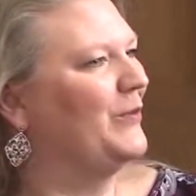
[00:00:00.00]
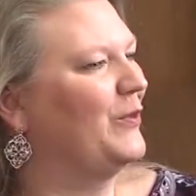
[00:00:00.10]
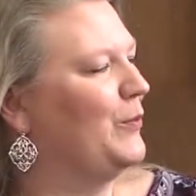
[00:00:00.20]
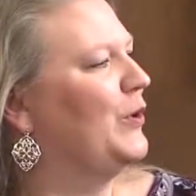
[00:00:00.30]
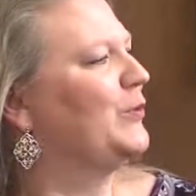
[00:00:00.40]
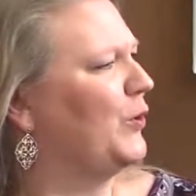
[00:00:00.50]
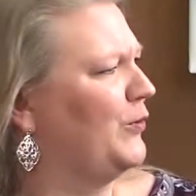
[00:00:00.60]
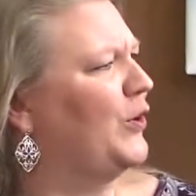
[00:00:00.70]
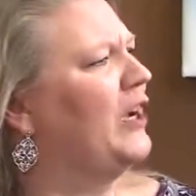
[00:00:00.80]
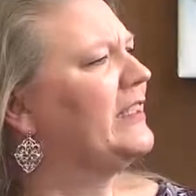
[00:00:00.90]
But for the most
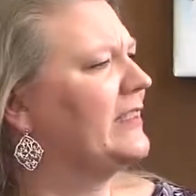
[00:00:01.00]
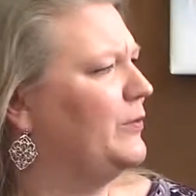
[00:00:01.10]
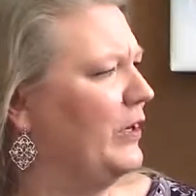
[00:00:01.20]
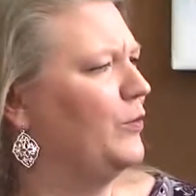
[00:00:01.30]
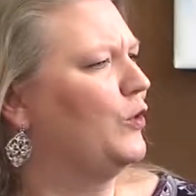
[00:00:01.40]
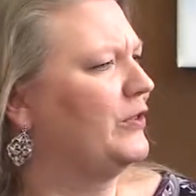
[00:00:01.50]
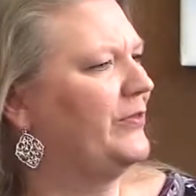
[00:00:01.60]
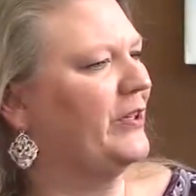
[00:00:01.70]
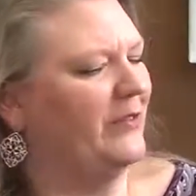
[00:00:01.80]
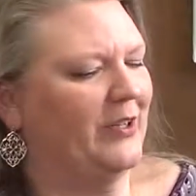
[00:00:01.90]
part, for us, it works
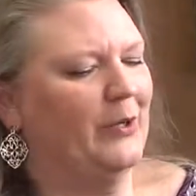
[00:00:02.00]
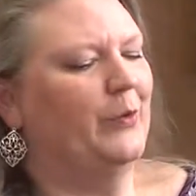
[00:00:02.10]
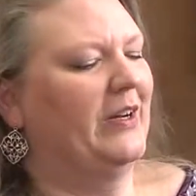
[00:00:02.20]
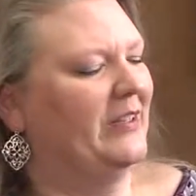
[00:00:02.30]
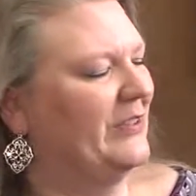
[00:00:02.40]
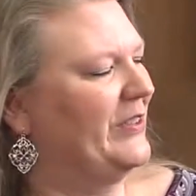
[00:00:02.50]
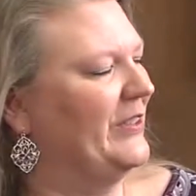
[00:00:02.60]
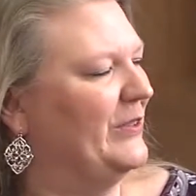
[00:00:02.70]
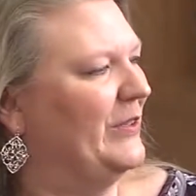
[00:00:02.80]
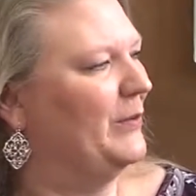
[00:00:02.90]
very, very well.
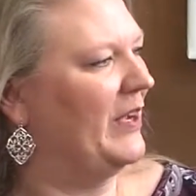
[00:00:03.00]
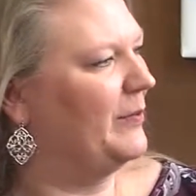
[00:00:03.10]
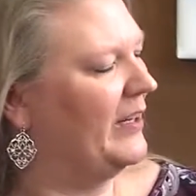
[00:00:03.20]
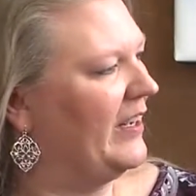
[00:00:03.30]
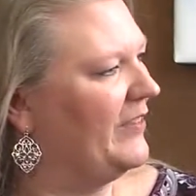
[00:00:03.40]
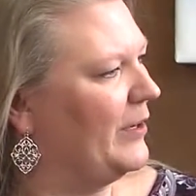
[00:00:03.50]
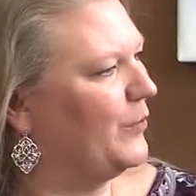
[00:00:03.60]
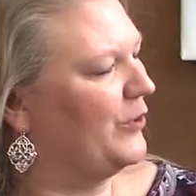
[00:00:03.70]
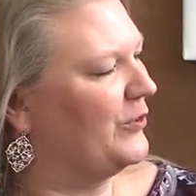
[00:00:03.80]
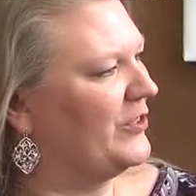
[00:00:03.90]
So I'm happy to have that
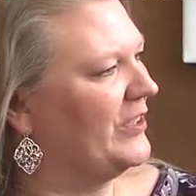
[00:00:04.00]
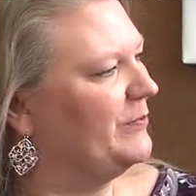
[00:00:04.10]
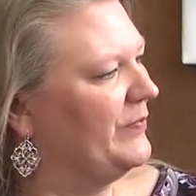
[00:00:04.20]
partnership.